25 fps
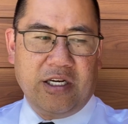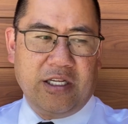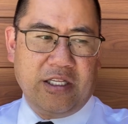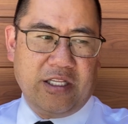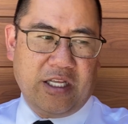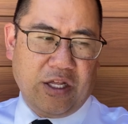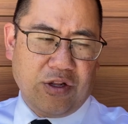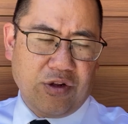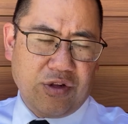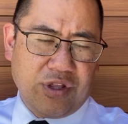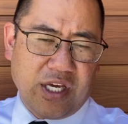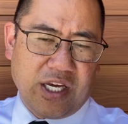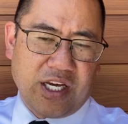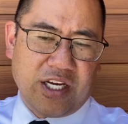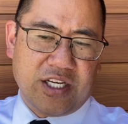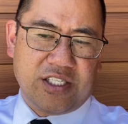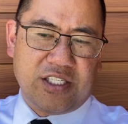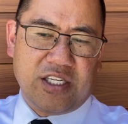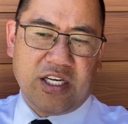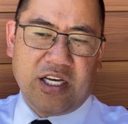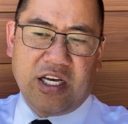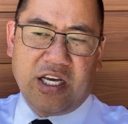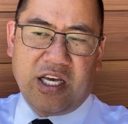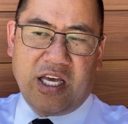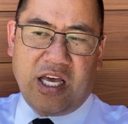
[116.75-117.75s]
The other thing
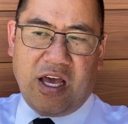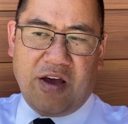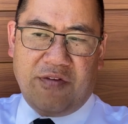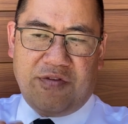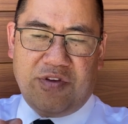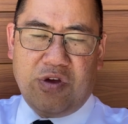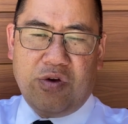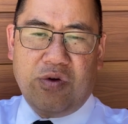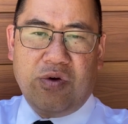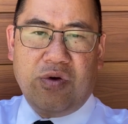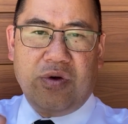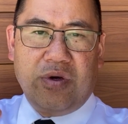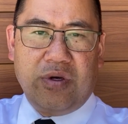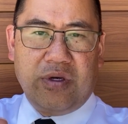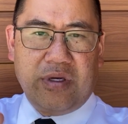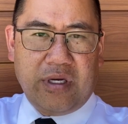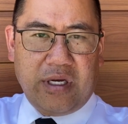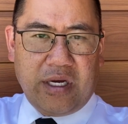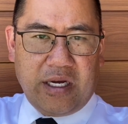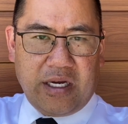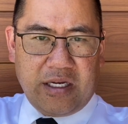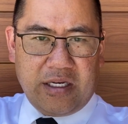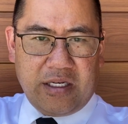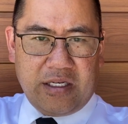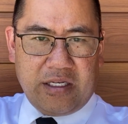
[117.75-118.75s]
is, if you
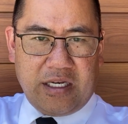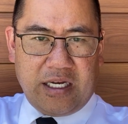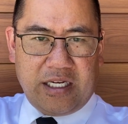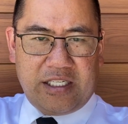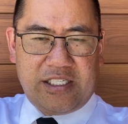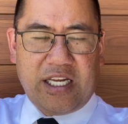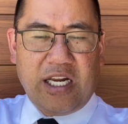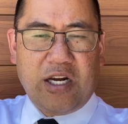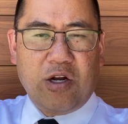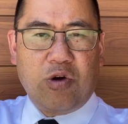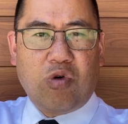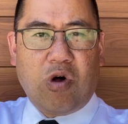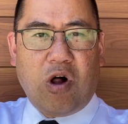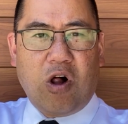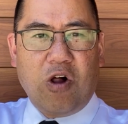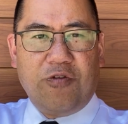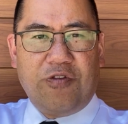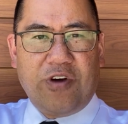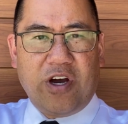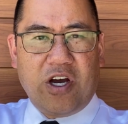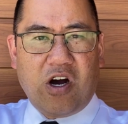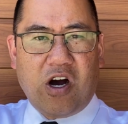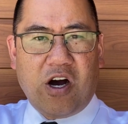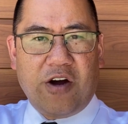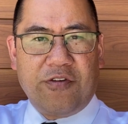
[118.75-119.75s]
extend a
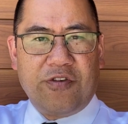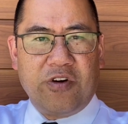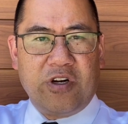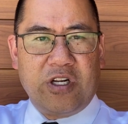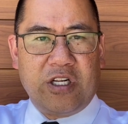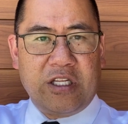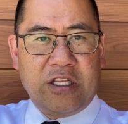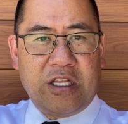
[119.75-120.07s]
qualifying offer,